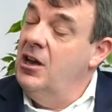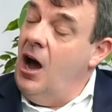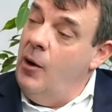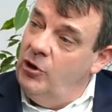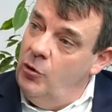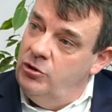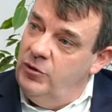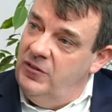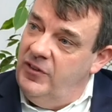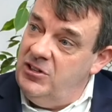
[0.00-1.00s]
are we going to
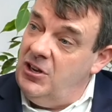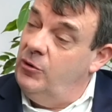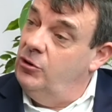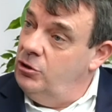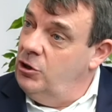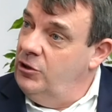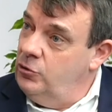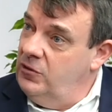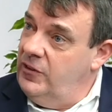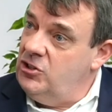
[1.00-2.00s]
invest, are we not going to
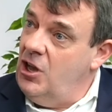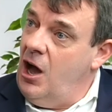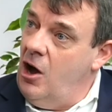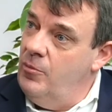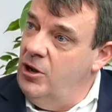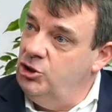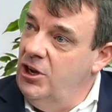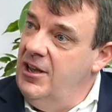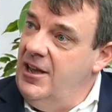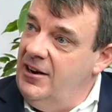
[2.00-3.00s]
invest, how much,
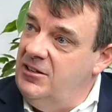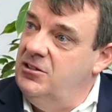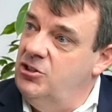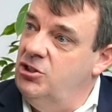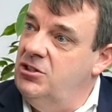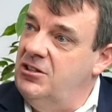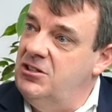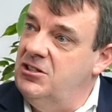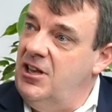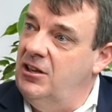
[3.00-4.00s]
and that's a decision that
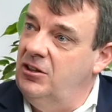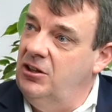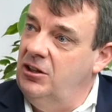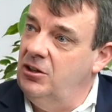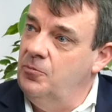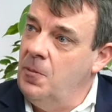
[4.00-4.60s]
is taken here.